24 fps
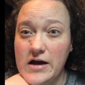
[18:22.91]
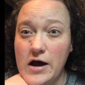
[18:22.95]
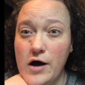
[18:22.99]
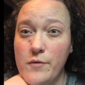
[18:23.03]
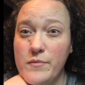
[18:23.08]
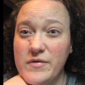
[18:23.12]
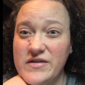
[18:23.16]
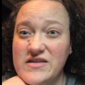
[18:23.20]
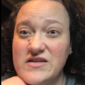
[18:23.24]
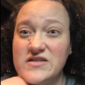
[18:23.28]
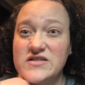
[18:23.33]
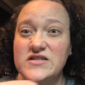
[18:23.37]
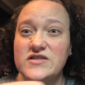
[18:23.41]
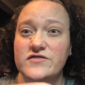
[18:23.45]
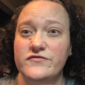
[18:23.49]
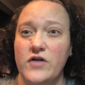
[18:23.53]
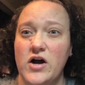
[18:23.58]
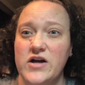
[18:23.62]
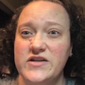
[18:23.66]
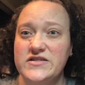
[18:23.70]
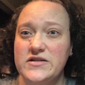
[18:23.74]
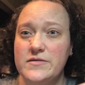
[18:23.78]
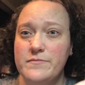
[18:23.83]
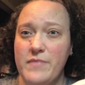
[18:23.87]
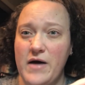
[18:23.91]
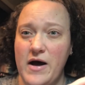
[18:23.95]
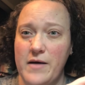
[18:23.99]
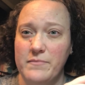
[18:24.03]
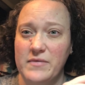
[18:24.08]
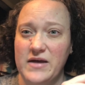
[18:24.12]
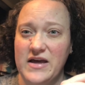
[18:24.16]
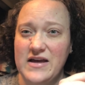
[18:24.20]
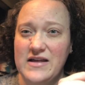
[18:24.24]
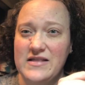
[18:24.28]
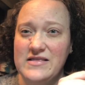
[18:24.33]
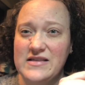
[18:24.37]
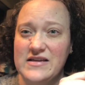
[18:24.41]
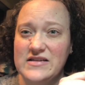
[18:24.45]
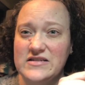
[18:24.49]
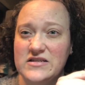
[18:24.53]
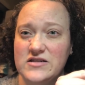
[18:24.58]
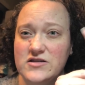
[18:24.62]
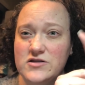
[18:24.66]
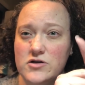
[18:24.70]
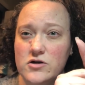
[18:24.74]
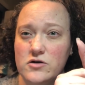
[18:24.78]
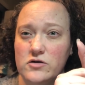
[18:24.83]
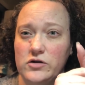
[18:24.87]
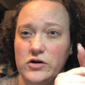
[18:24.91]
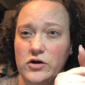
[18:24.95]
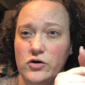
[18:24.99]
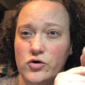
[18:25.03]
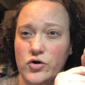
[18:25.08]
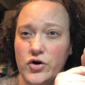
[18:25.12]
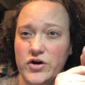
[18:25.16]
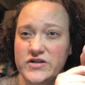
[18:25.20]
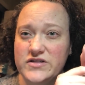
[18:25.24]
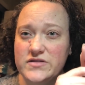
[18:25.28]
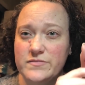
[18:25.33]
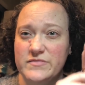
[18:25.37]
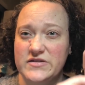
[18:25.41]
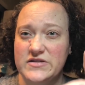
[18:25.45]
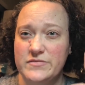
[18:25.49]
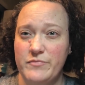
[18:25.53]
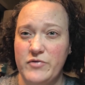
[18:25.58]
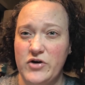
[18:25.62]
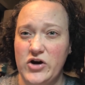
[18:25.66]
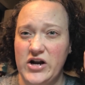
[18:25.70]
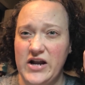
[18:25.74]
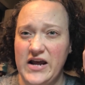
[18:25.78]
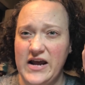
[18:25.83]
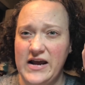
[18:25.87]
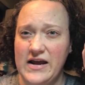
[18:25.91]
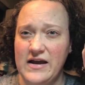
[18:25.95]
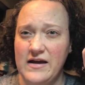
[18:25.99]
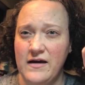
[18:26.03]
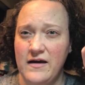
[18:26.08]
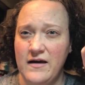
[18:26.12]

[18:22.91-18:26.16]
But this is Frosted Pumpkin. This is their little Christmas pudding.